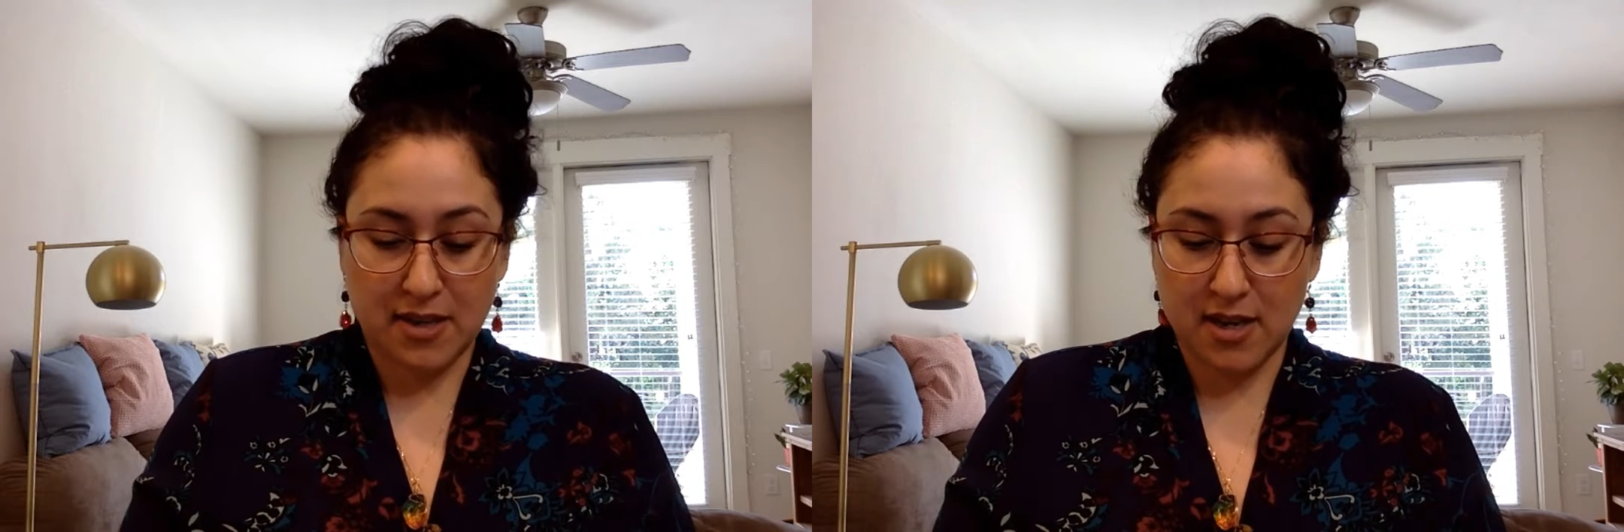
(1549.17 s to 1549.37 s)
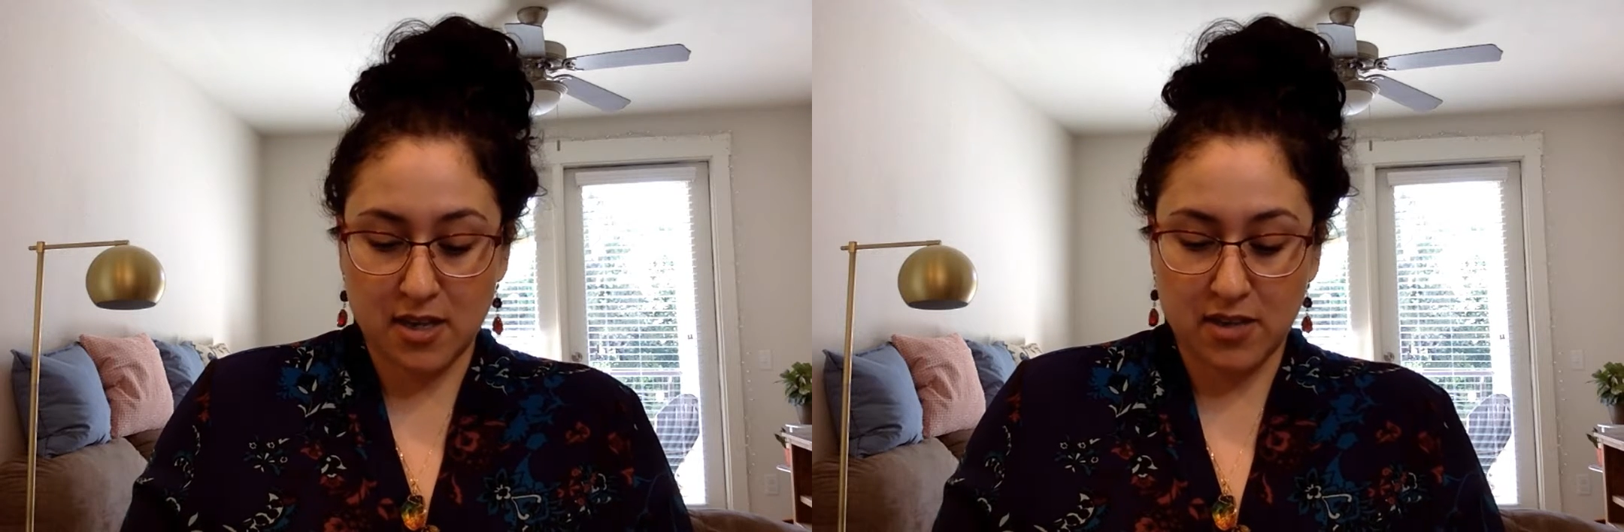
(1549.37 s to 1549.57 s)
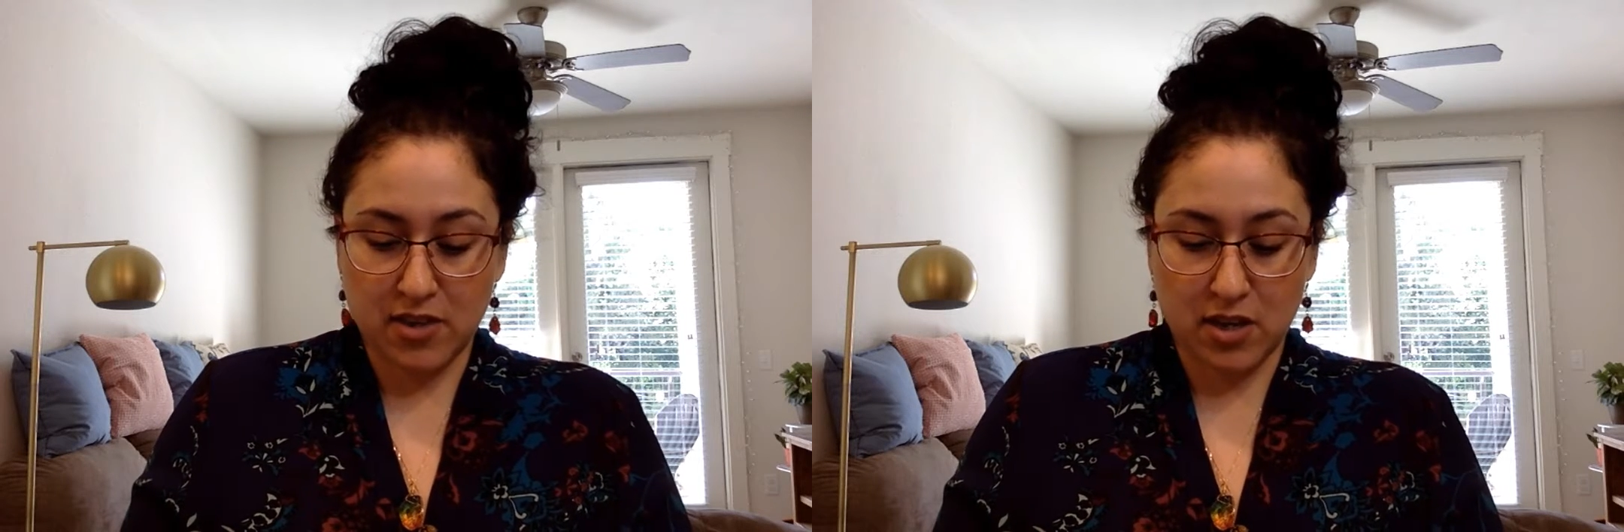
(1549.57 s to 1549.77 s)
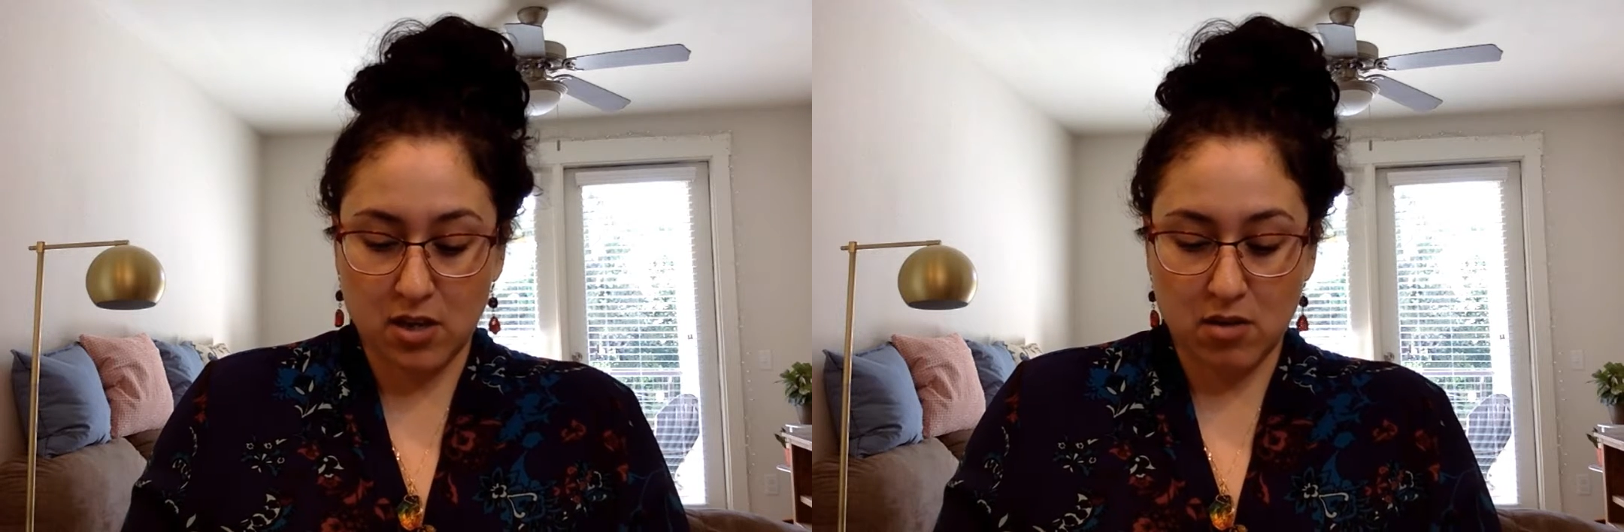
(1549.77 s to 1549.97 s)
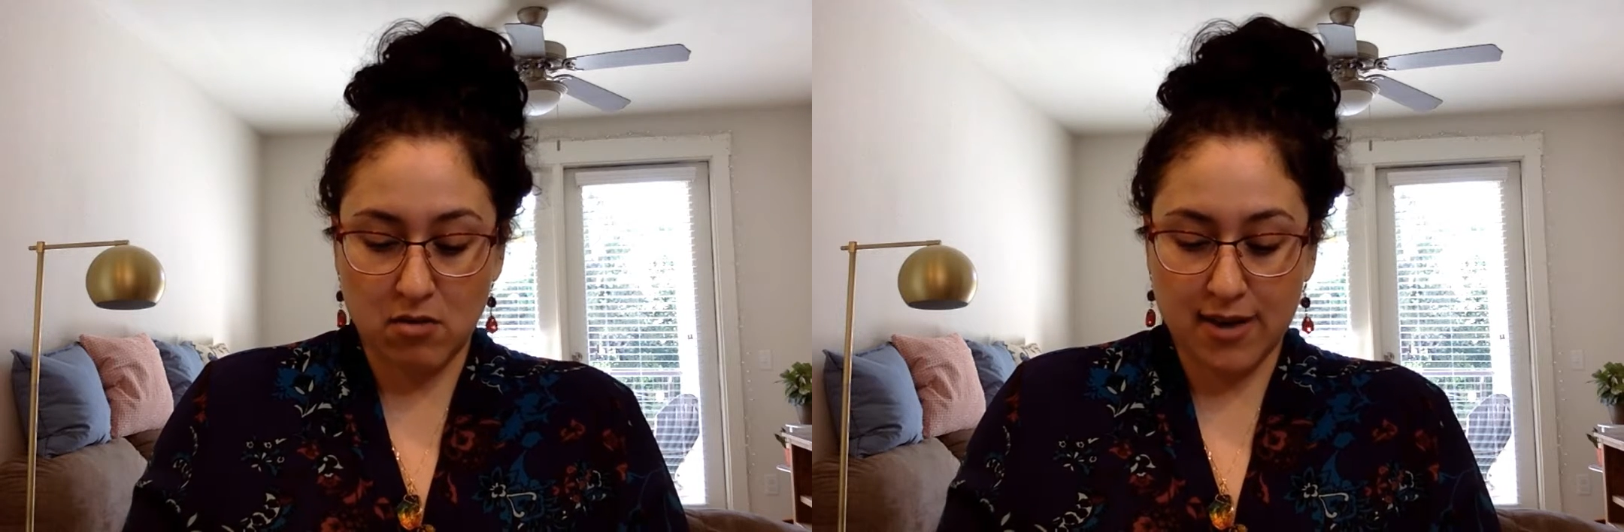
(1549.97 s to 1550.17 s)
into anything
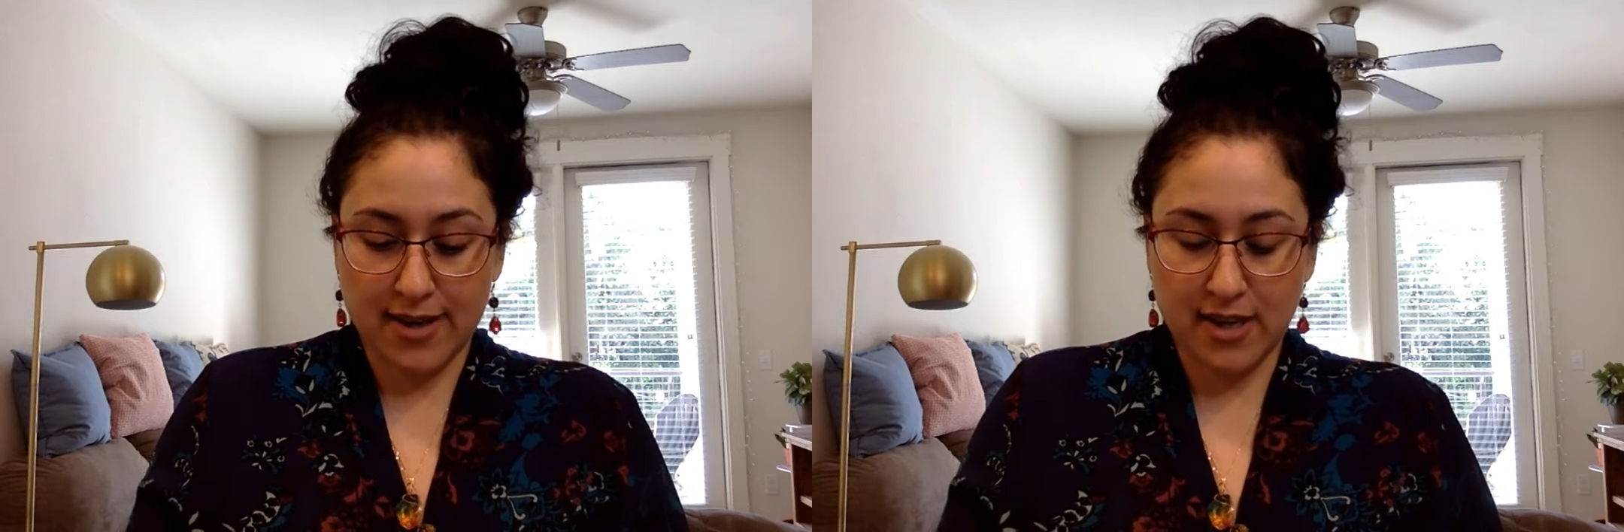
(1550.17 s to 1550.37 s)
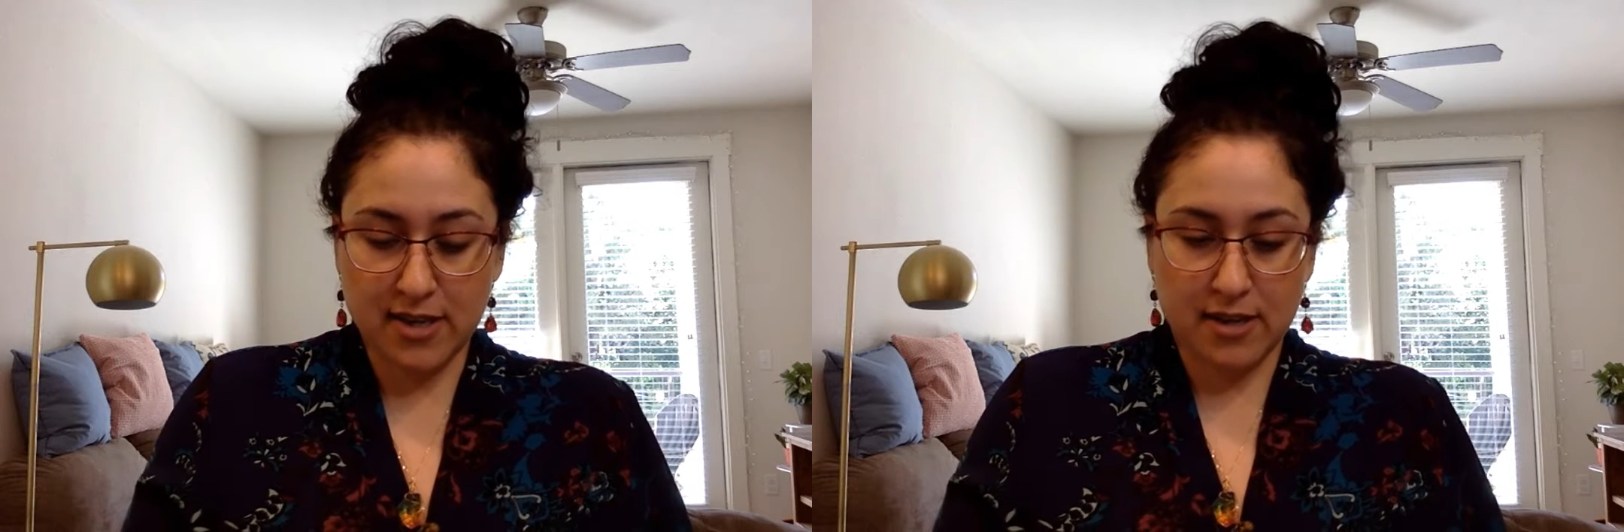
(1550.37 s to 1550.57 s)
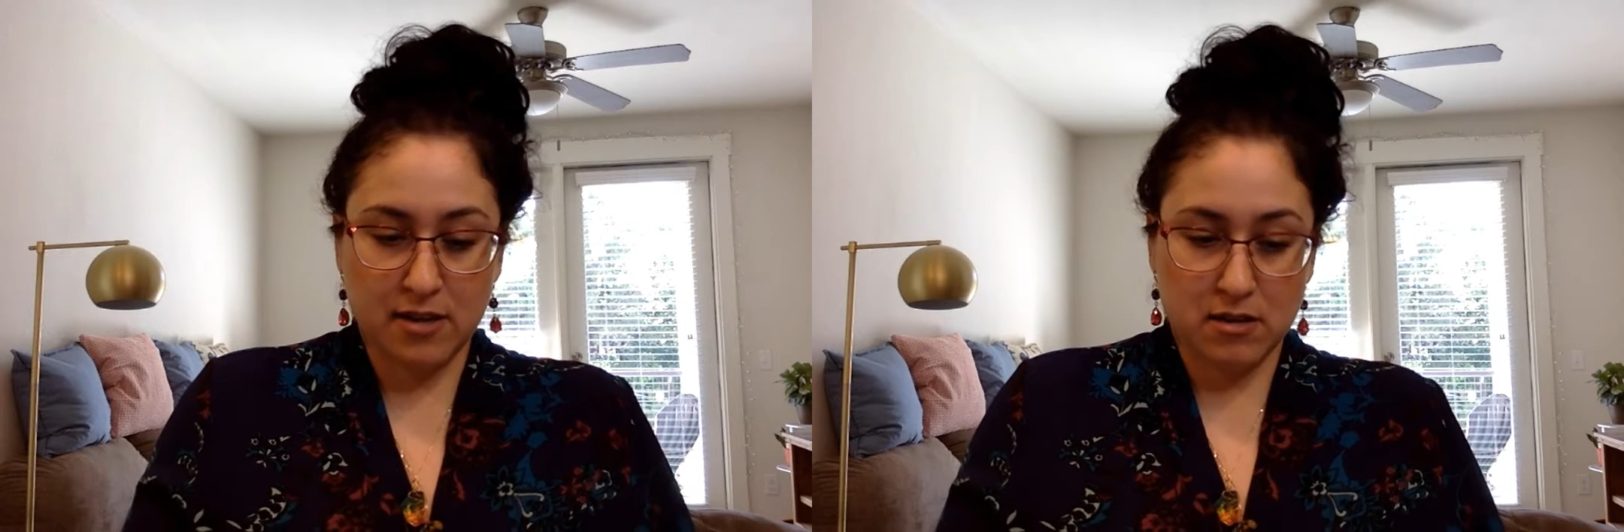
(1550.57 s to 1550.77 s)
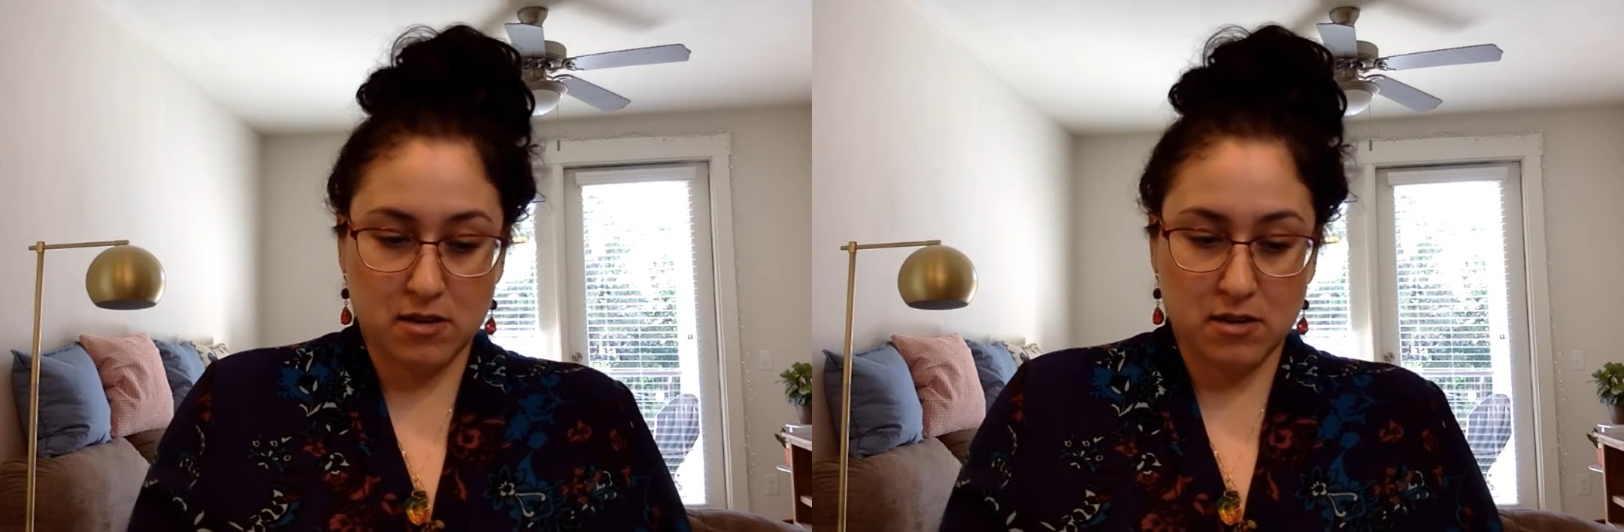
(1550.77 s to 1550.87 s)
new. I get it.